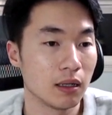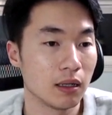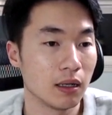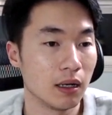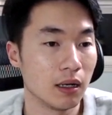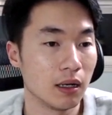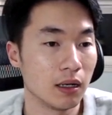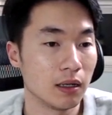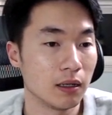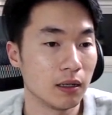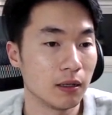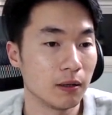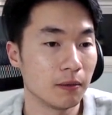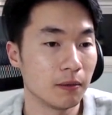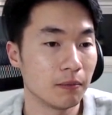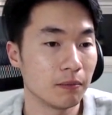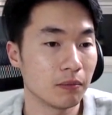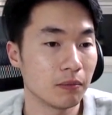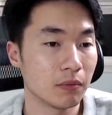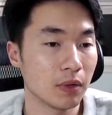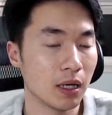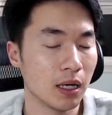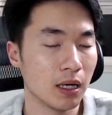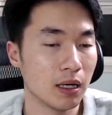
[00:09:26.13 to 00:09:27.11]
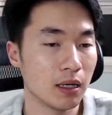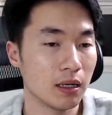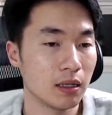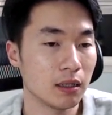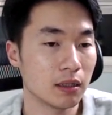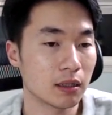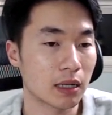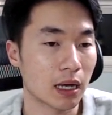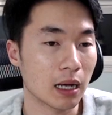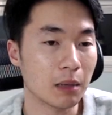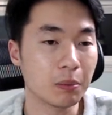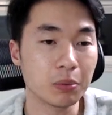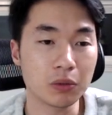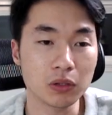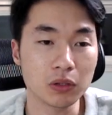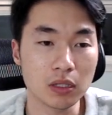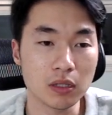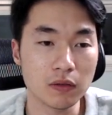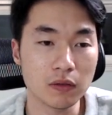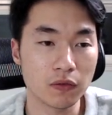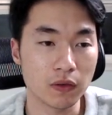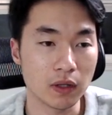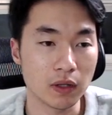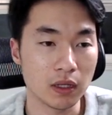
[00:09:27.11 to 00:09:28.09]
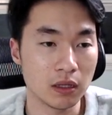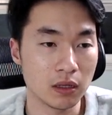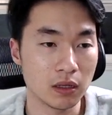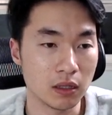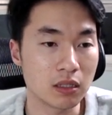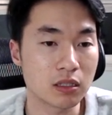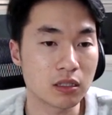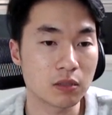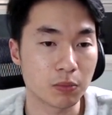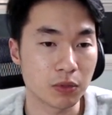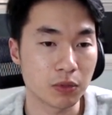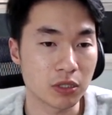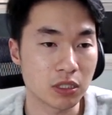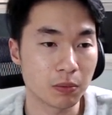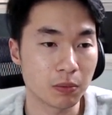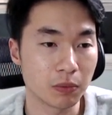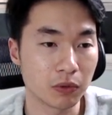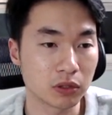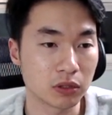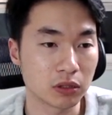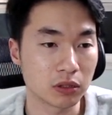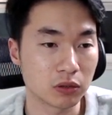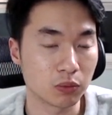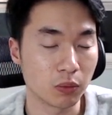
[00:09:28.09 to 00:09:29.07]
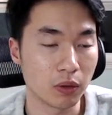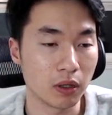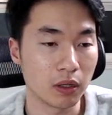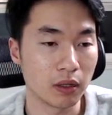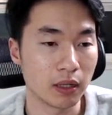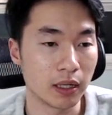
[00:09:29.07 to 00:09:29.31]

And I believe in these principles as well.